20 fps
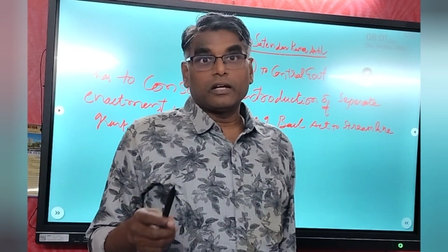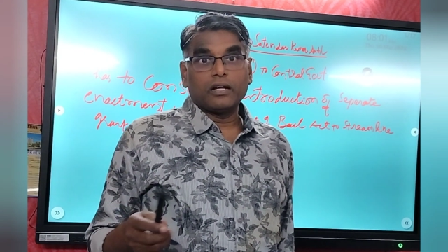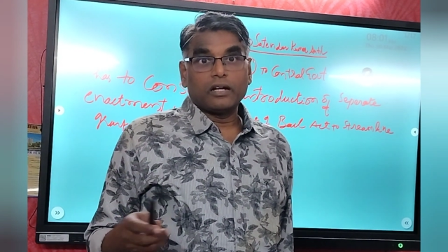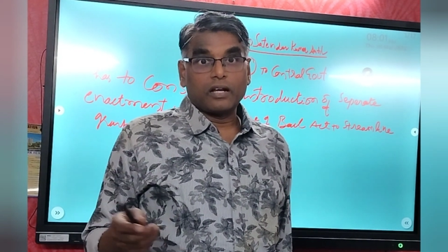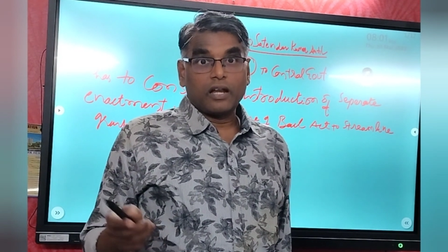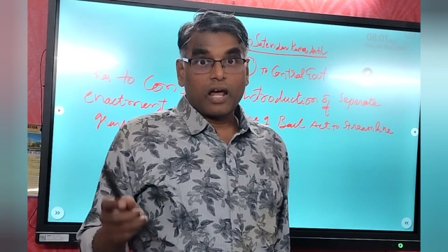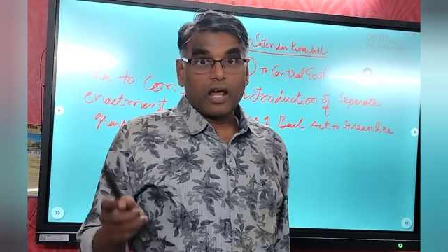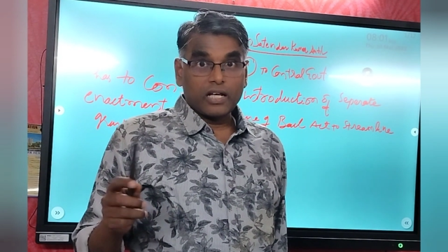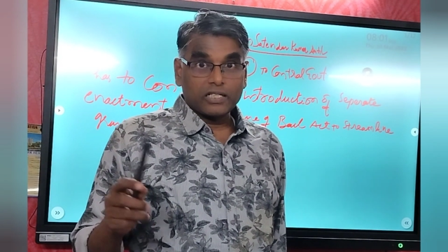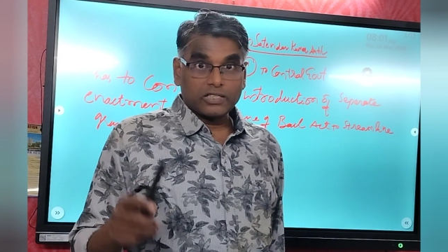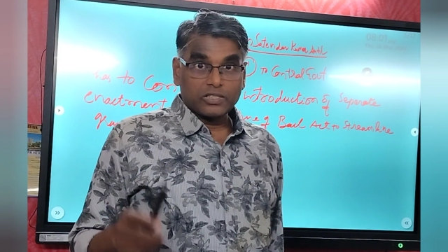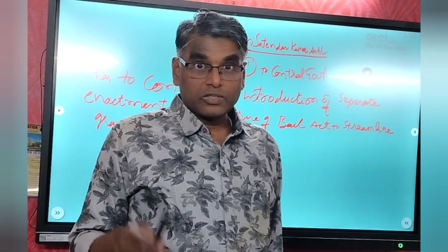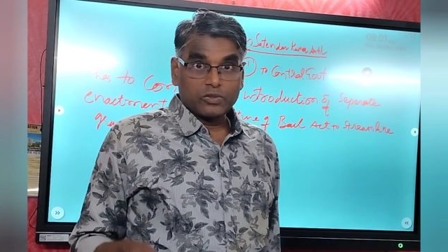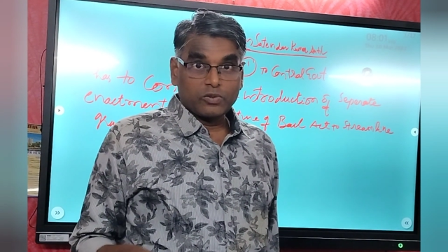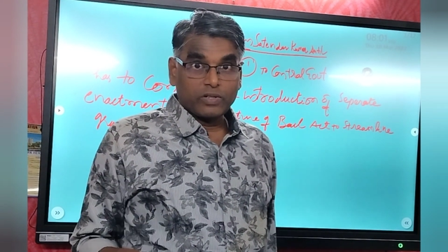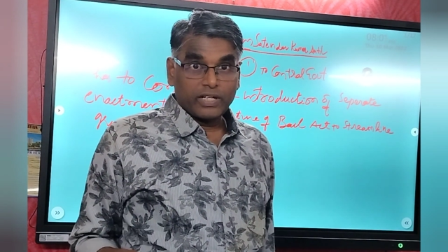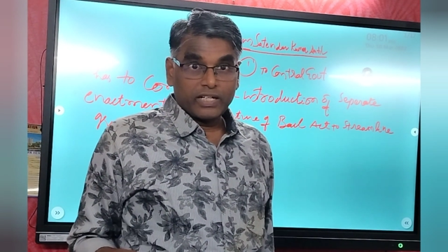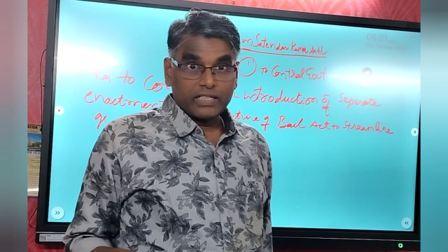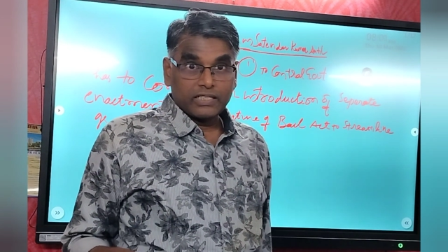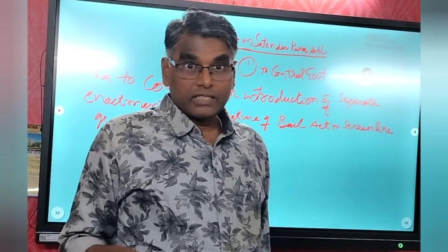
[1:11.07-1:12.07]
law
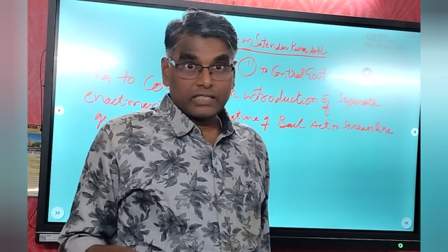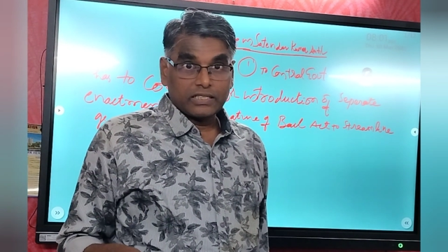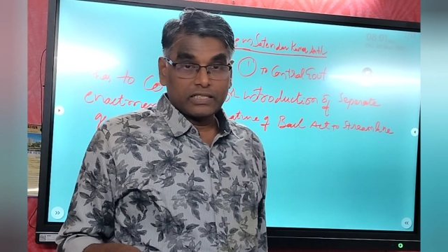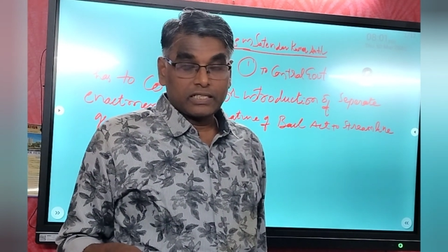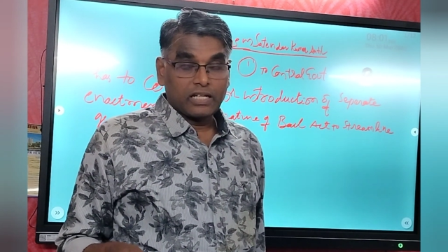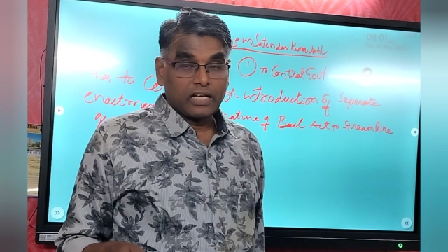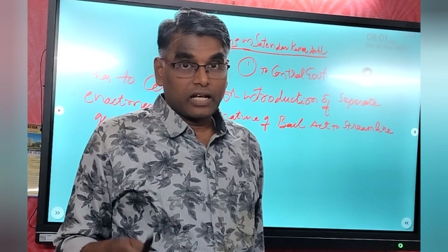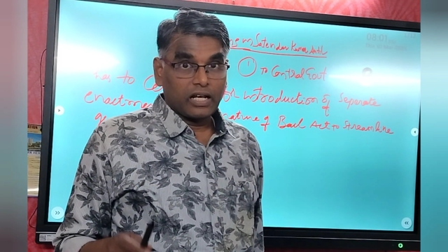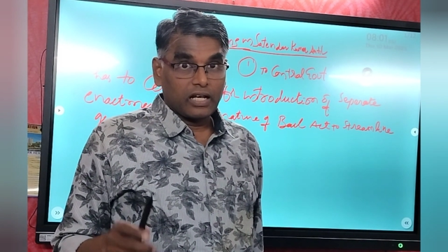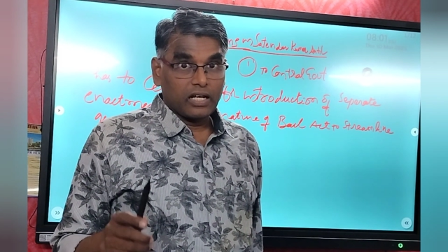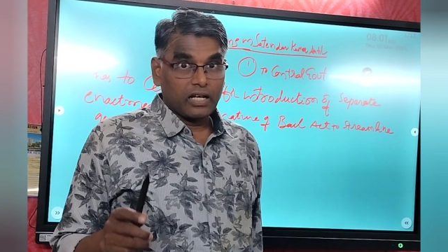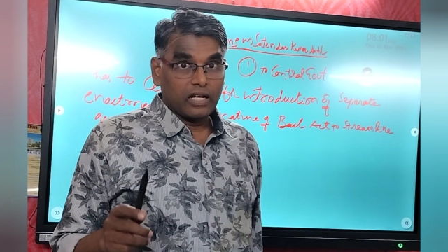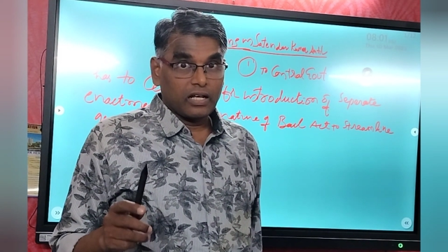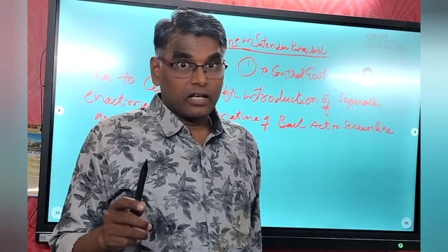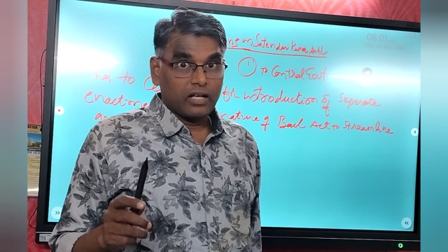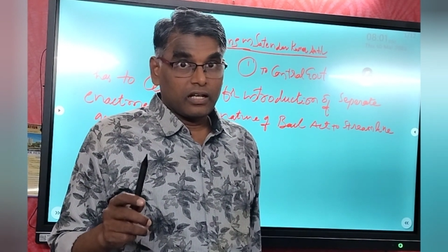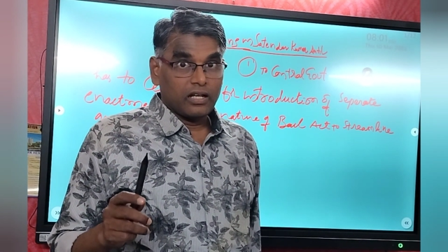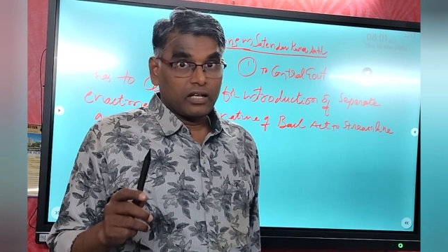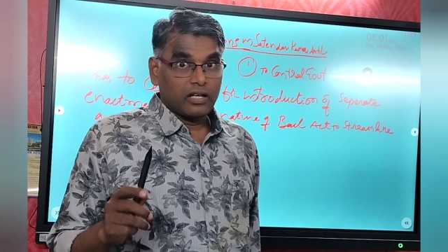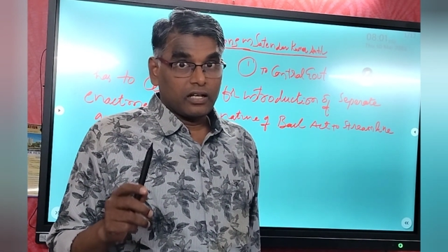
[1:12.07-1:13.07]
students,
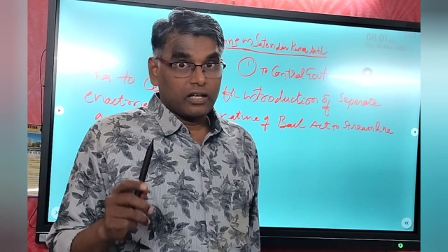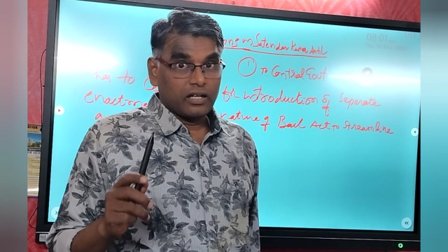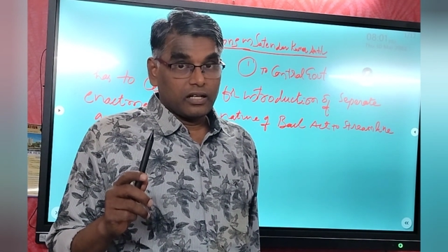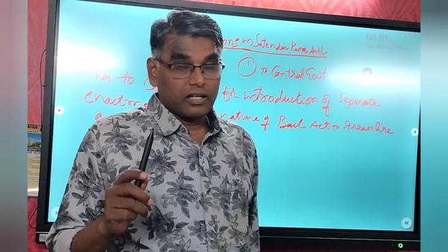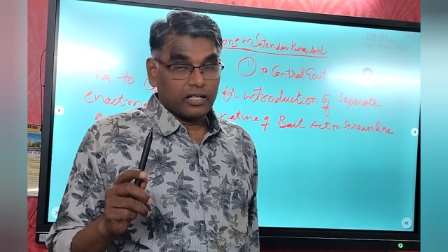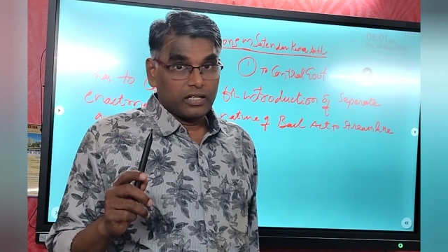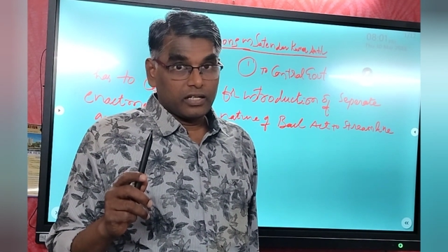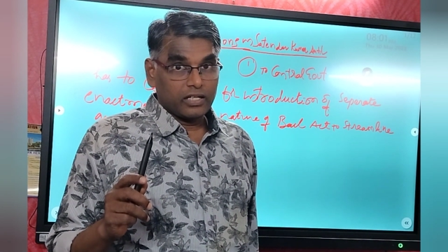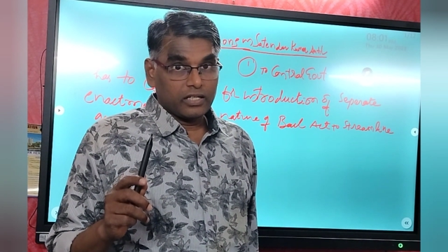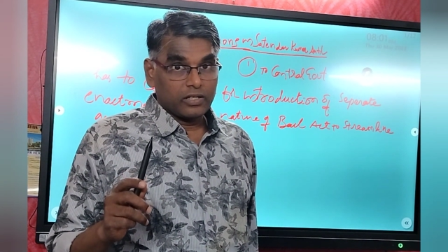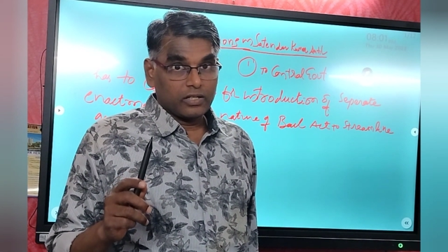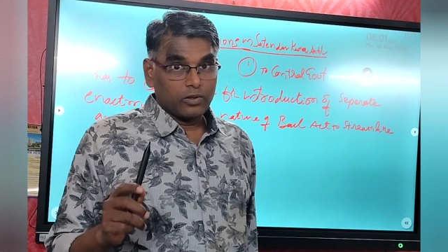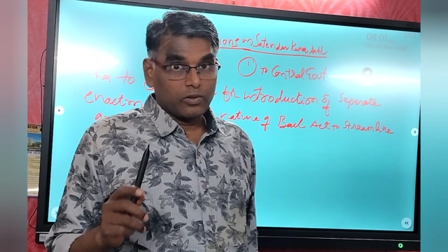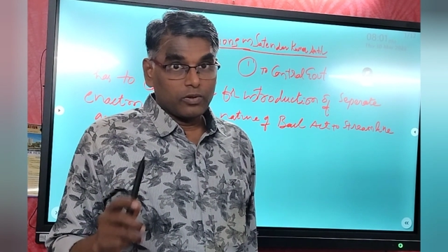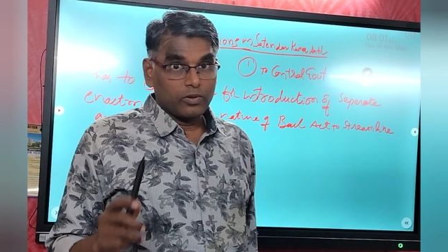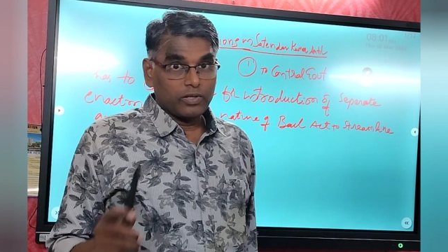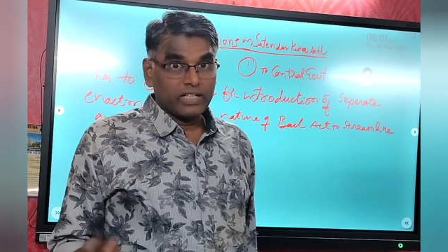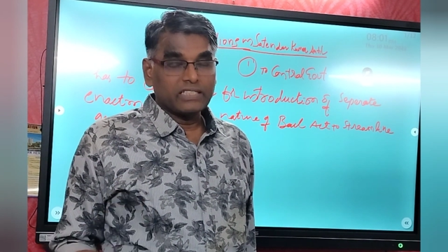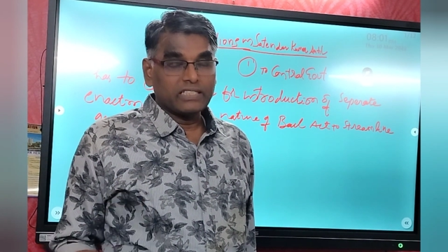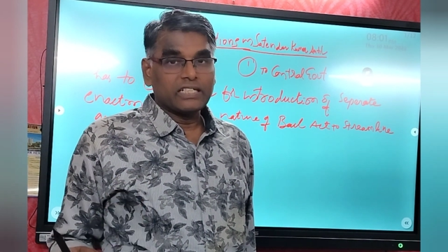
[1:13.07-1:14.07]

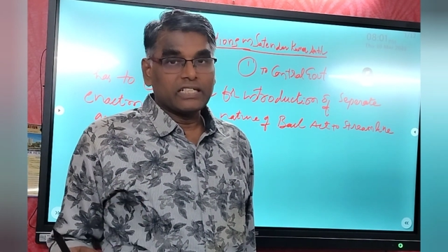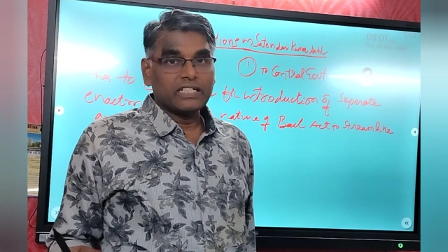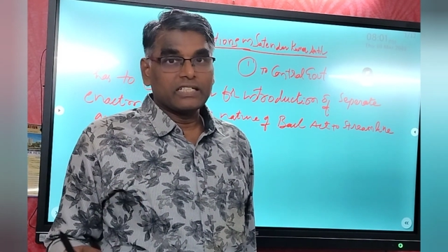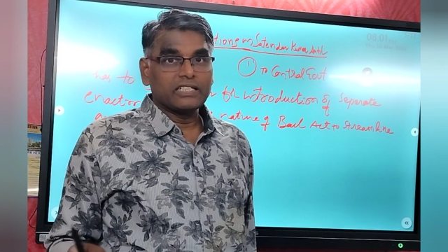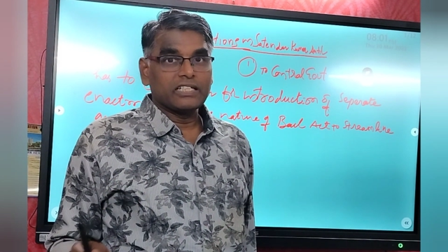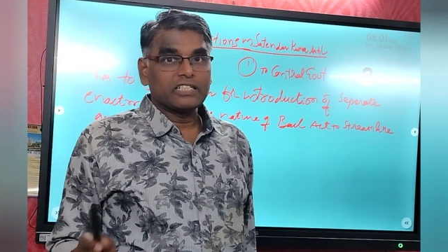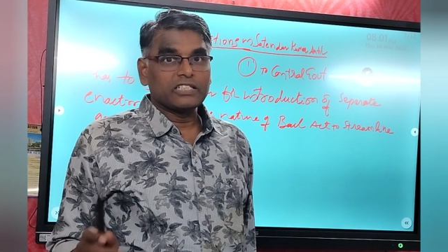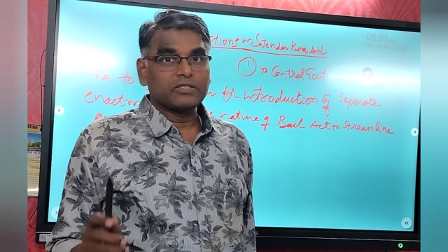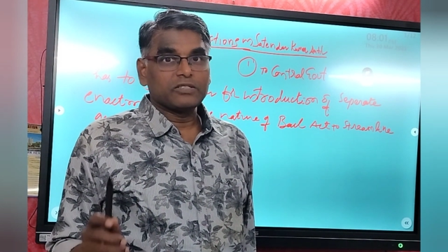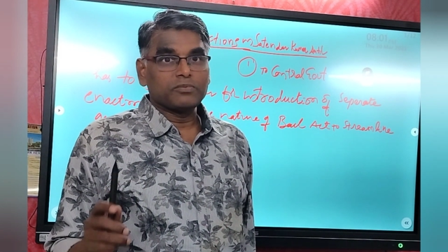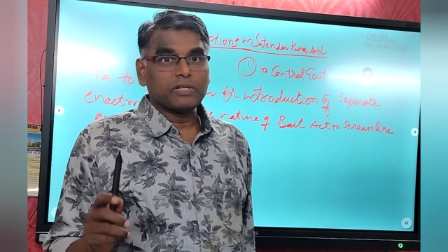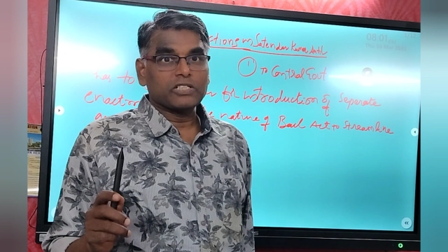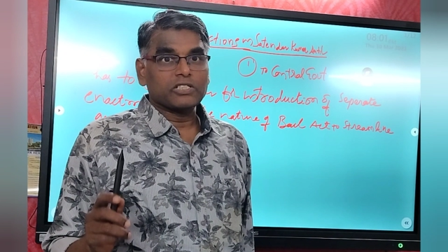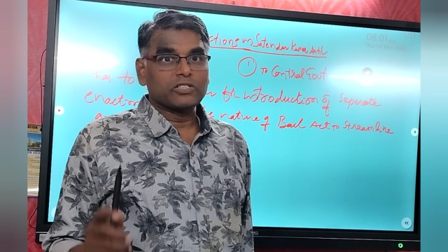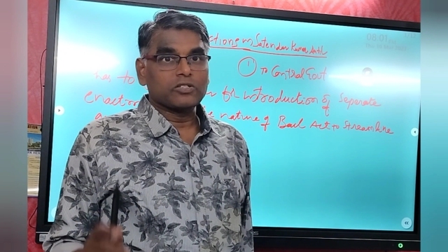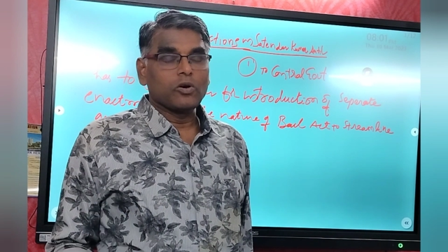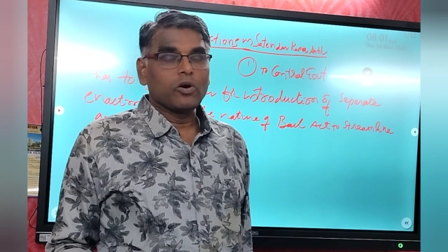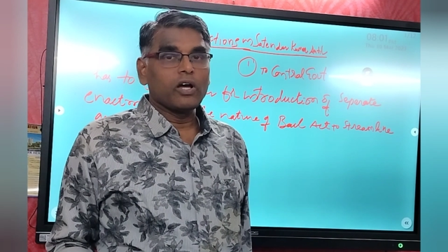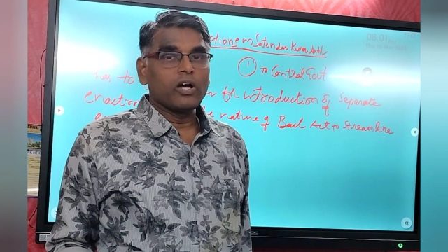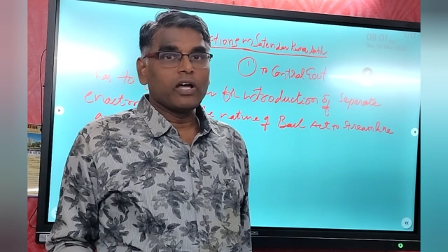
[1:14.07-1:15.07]
including citizens, must
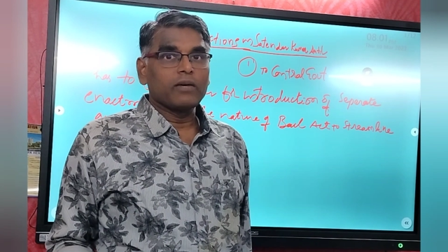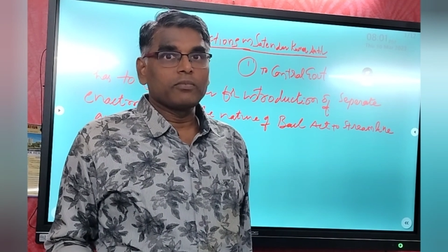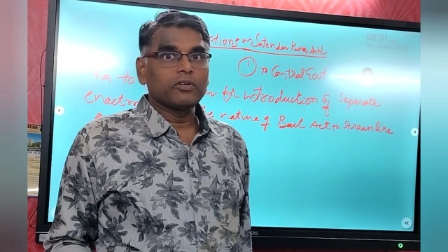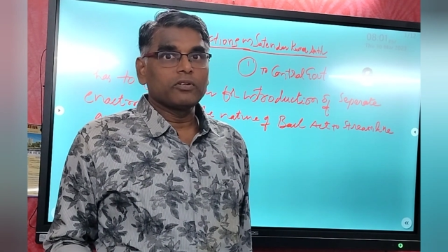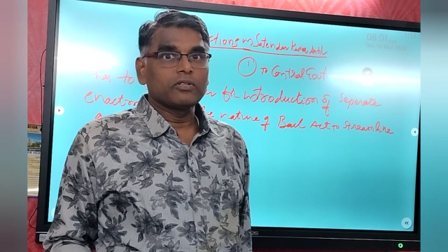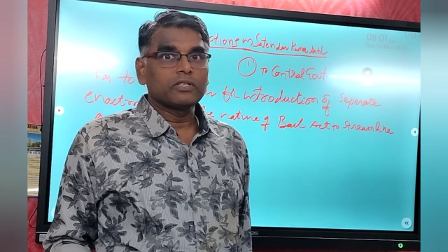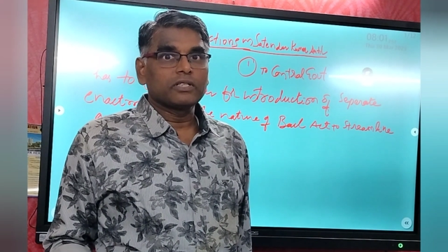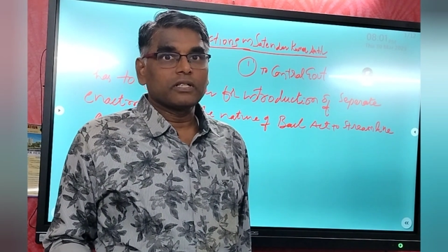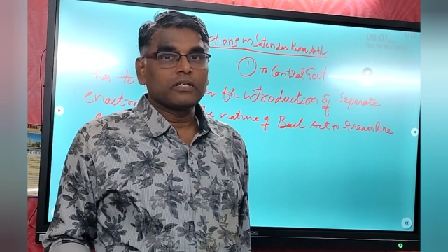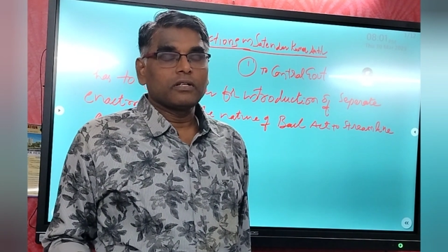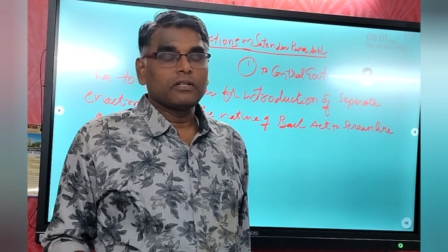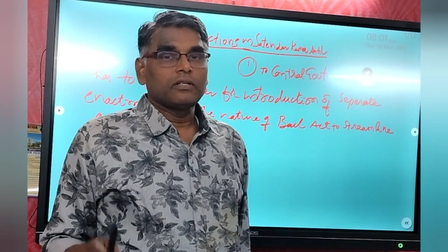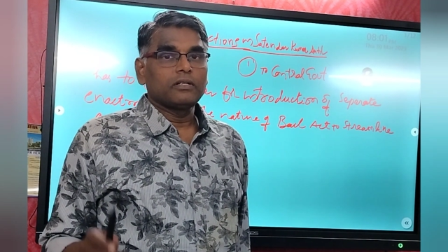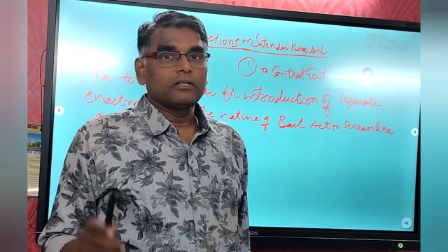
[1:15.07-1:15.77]
know about